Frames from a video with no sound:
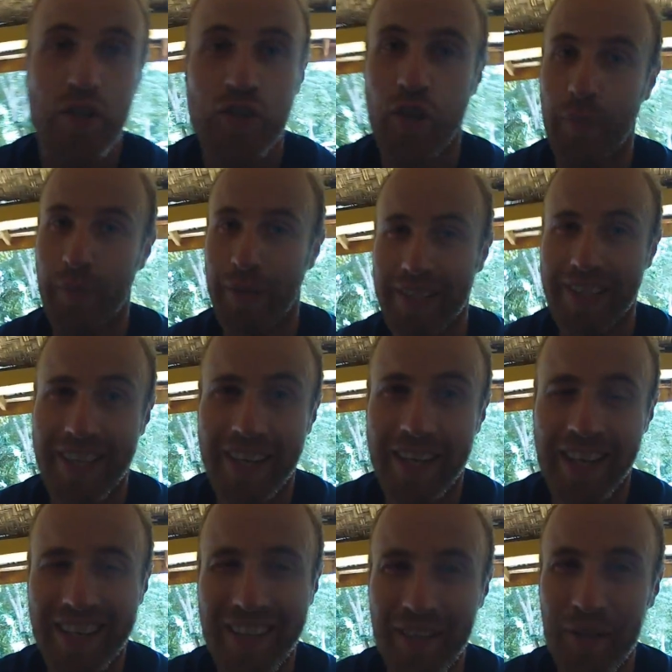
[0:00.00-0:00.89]
So I've been
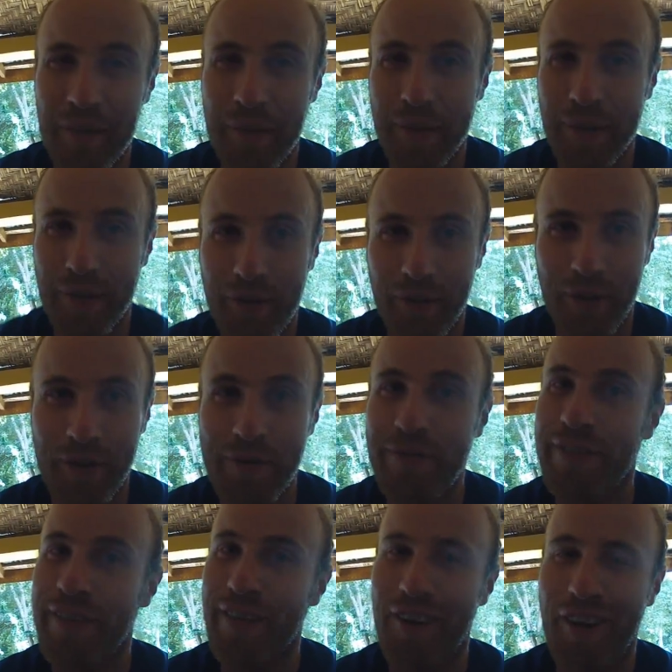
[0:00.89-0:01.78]
getting a little bit of
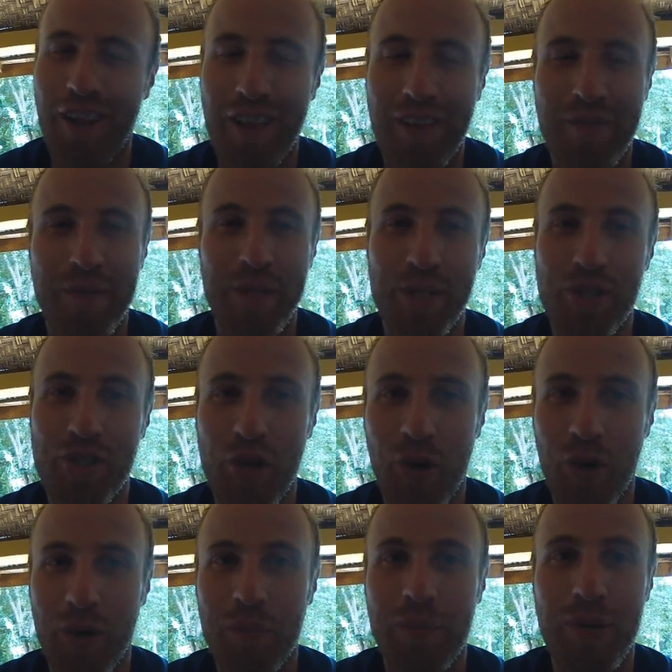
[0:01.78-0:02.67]
grief that all I've been
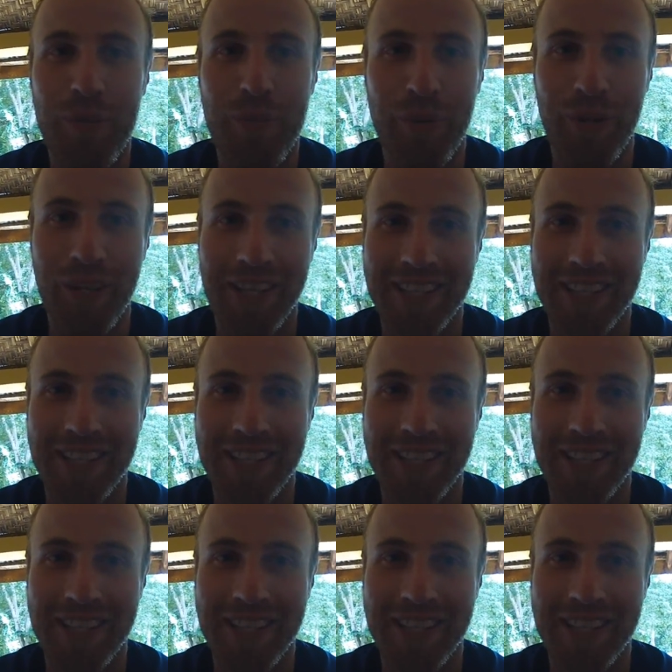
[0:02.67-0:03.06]
showing people